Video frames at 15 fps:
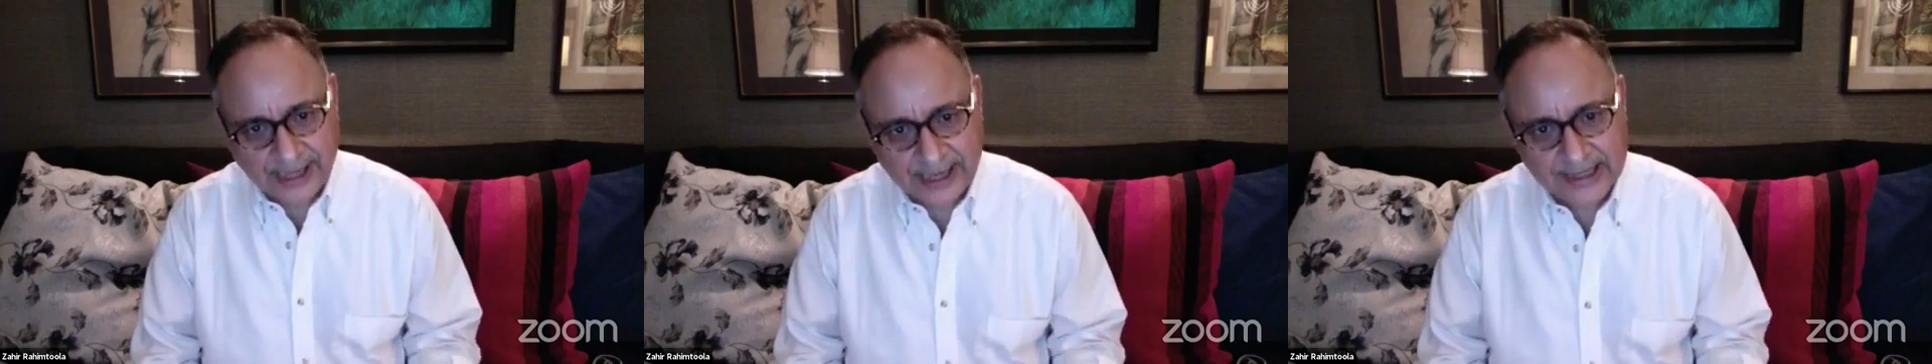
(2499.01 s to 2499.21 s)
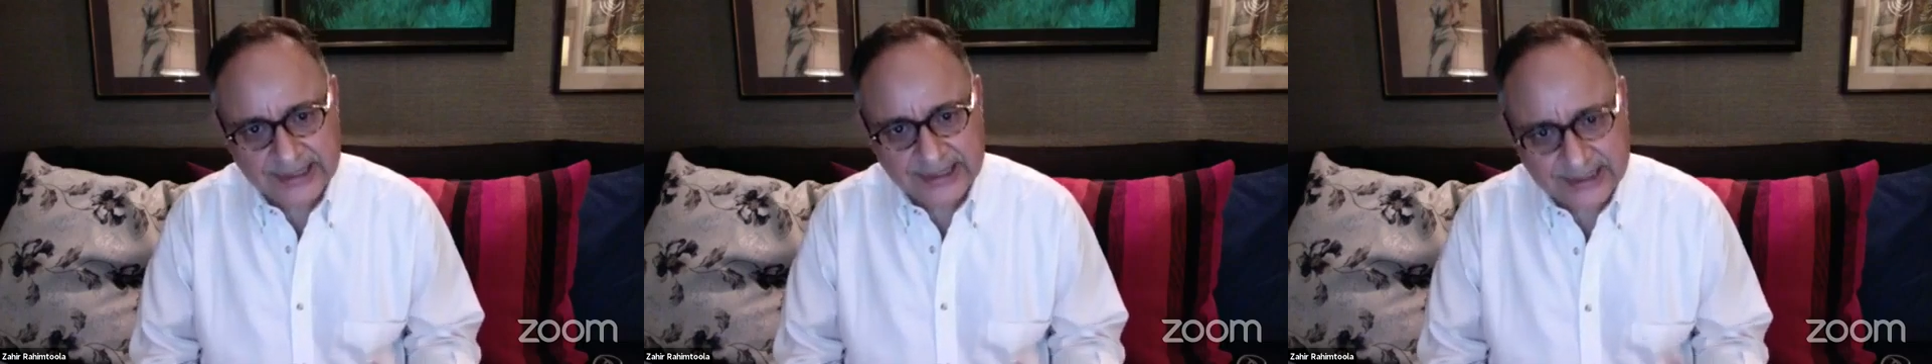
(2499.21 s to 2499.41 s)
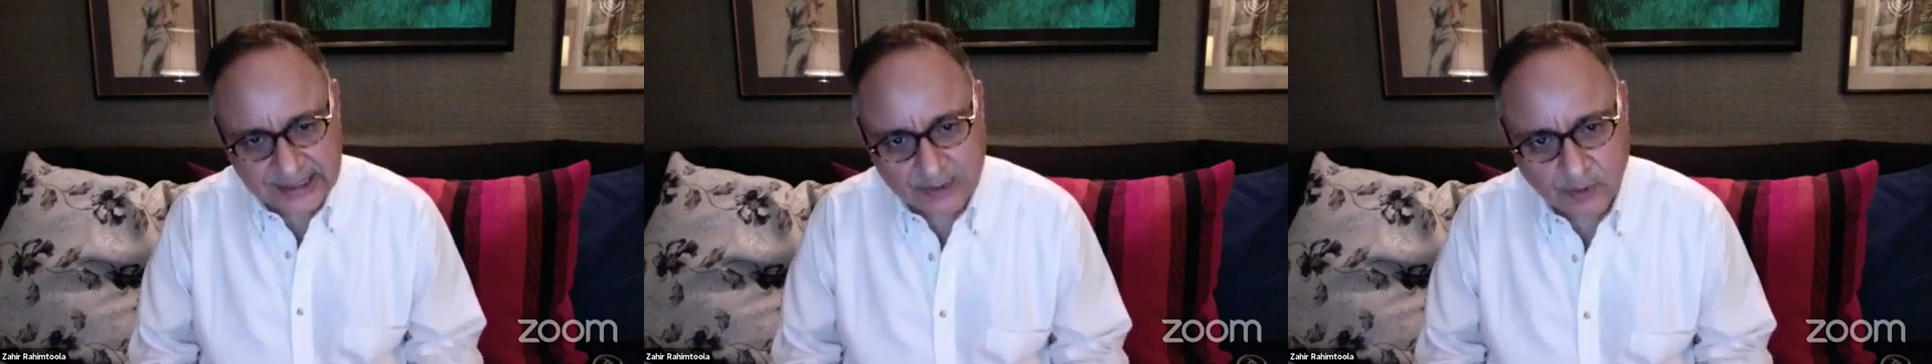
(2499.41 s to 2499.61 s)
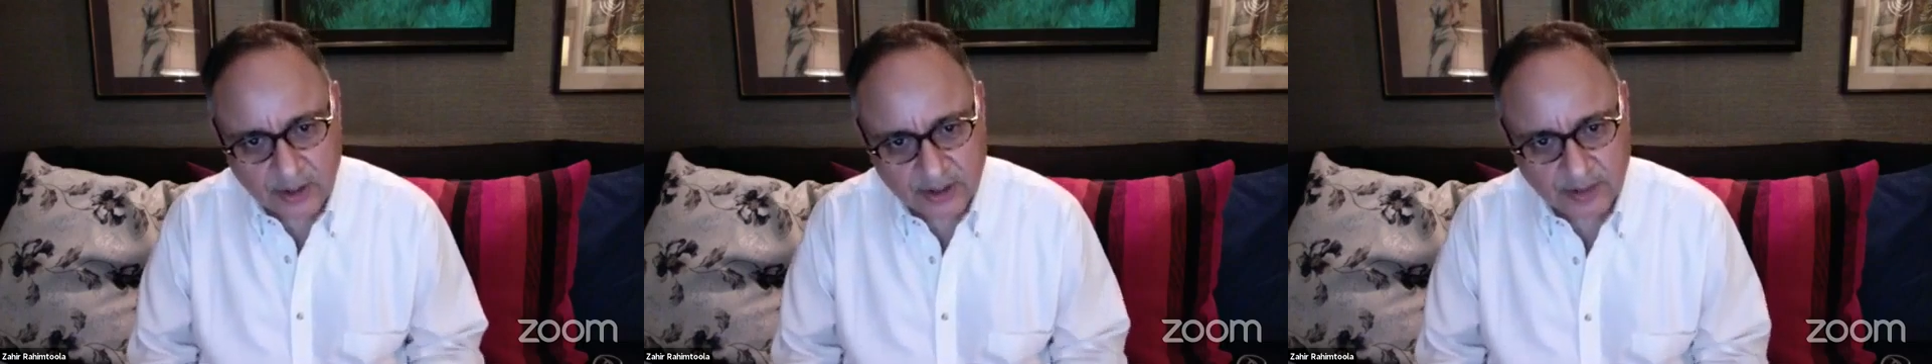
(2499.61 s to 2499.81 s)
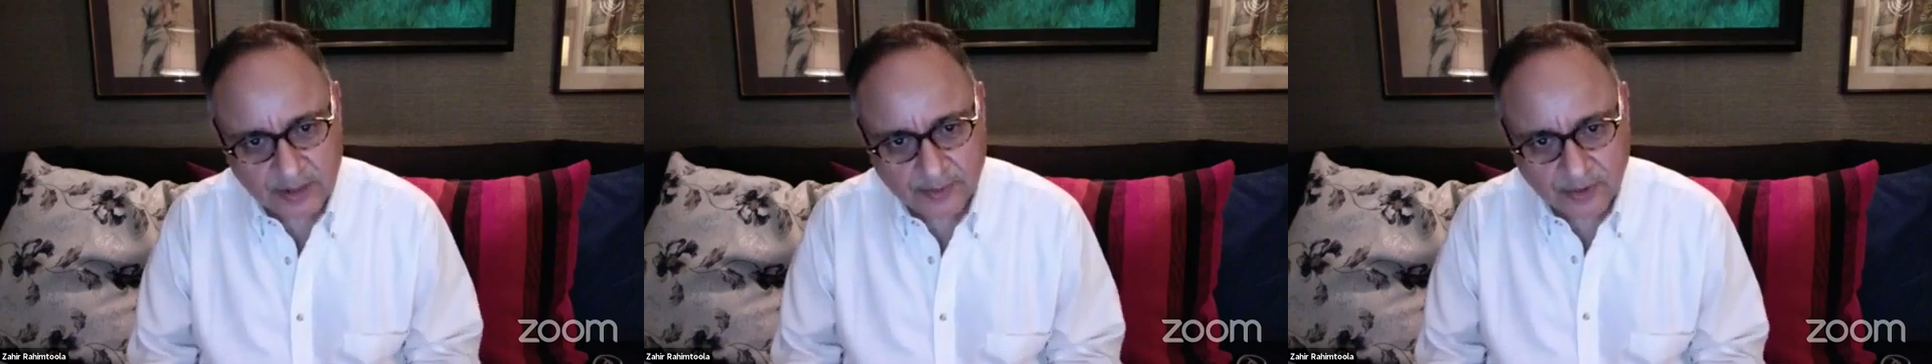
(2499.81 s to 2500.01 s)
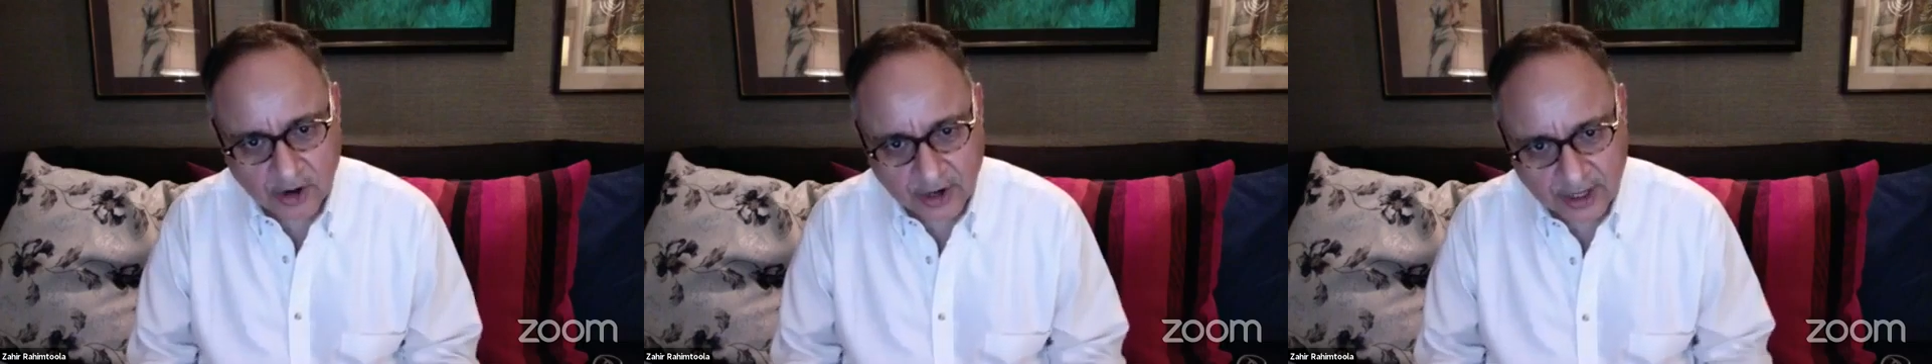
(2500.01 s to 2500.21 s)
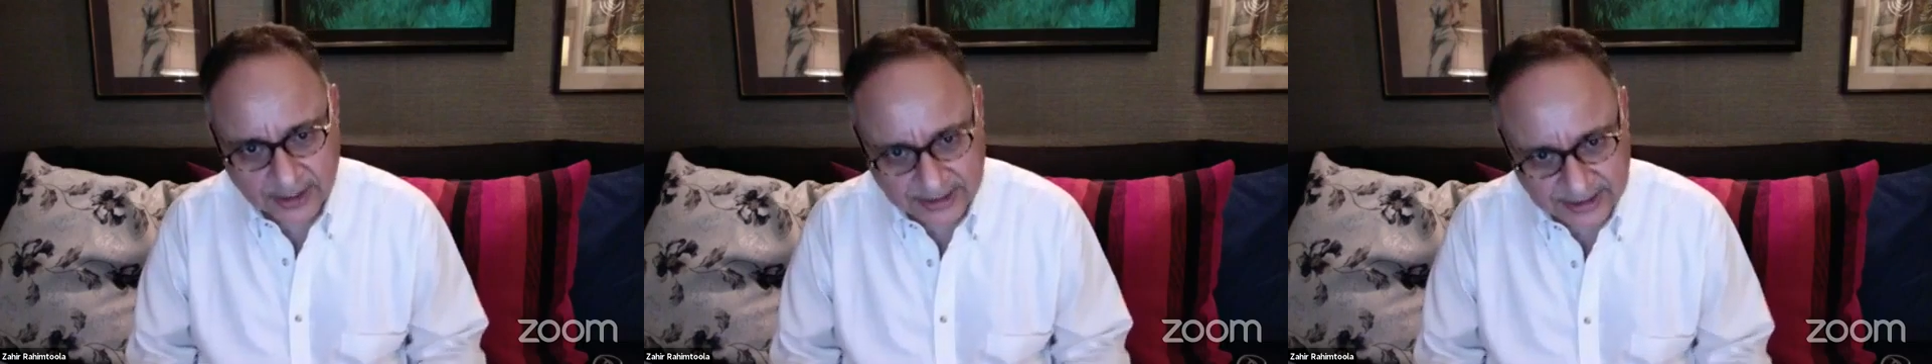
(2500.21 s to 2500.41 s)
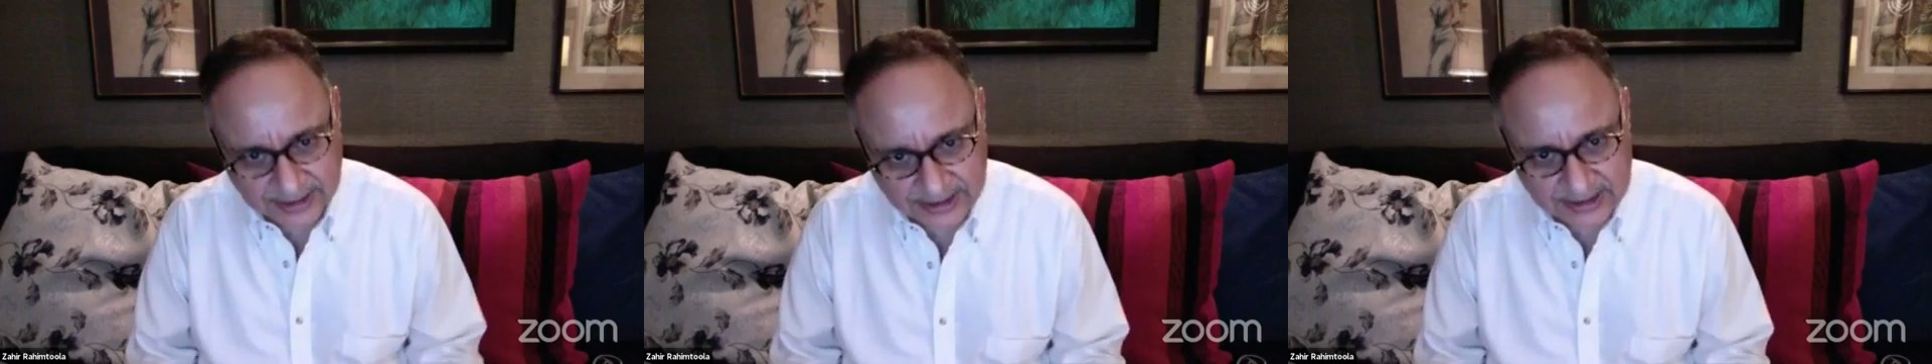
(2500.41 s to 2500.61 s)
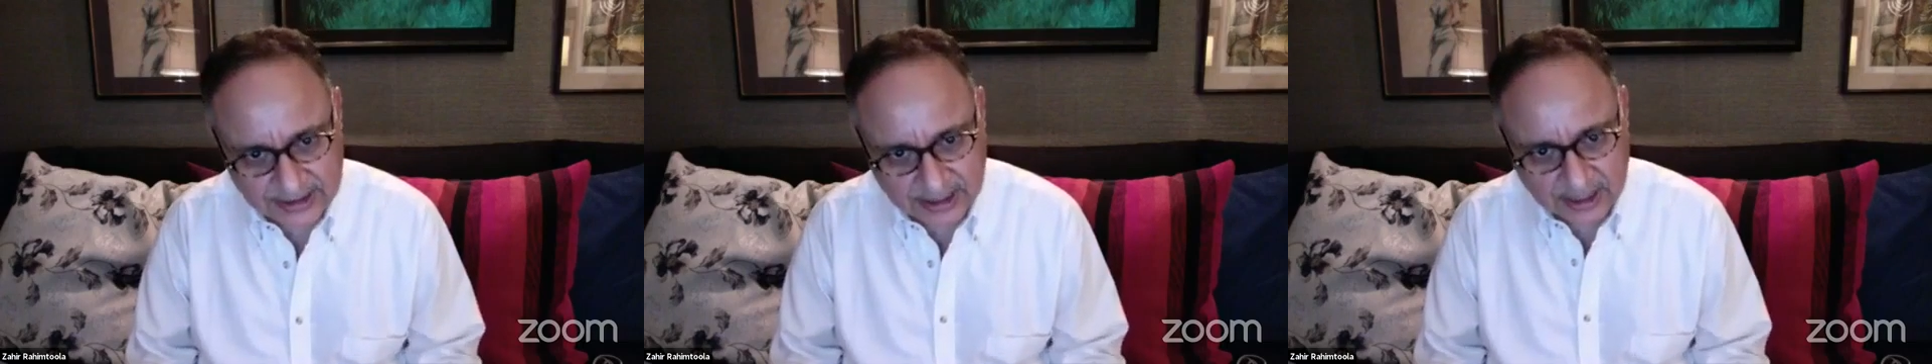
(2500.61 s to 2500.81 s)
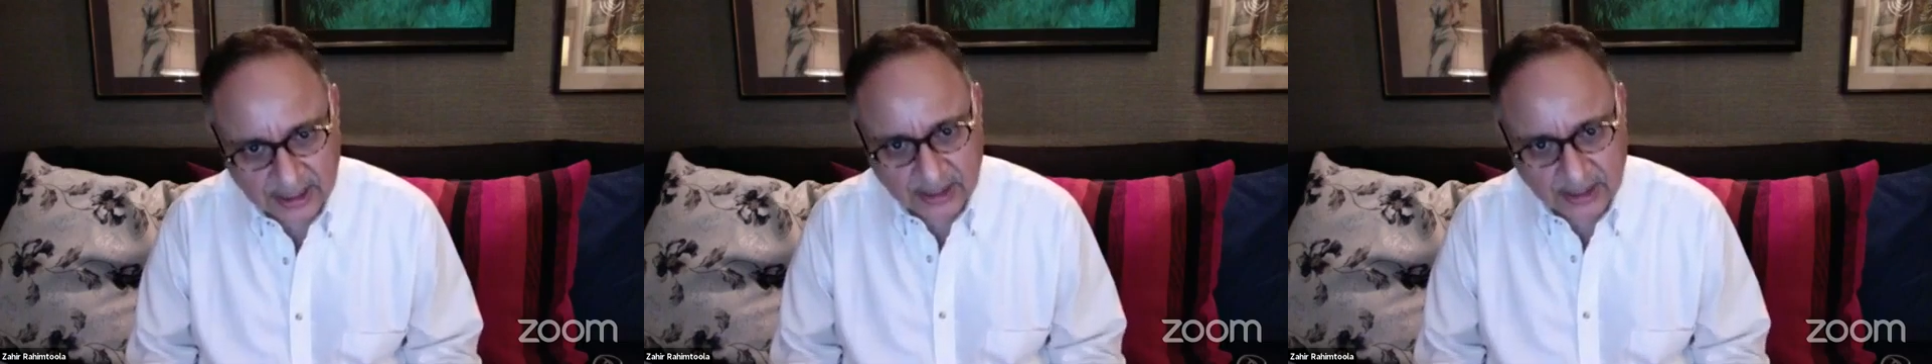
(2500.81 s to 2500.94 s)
see what the product is.